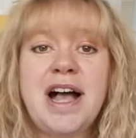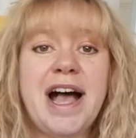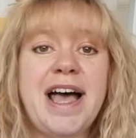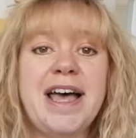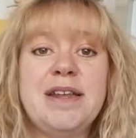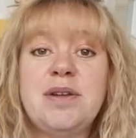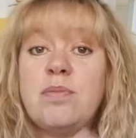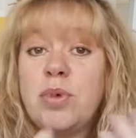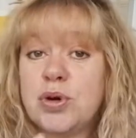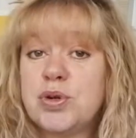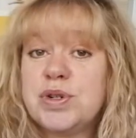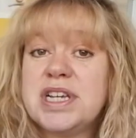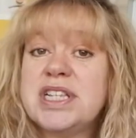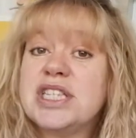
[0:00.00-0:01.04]
and
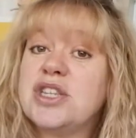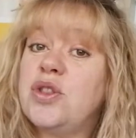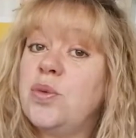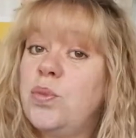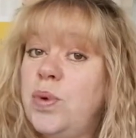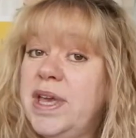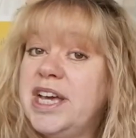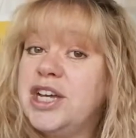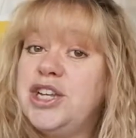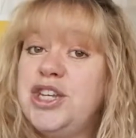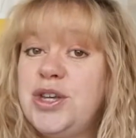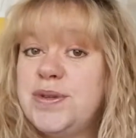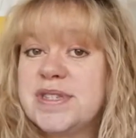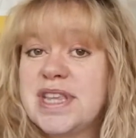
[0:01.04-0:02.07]
modelled it so that we can
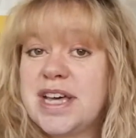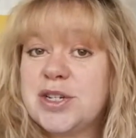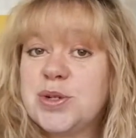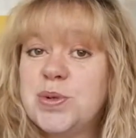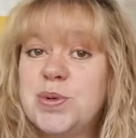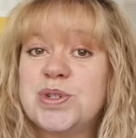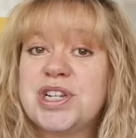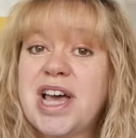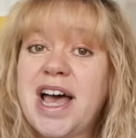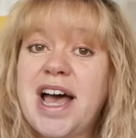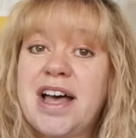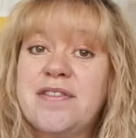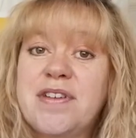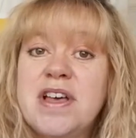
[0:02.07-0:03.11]
use that tool to
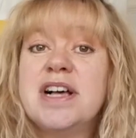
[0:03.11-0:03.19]
have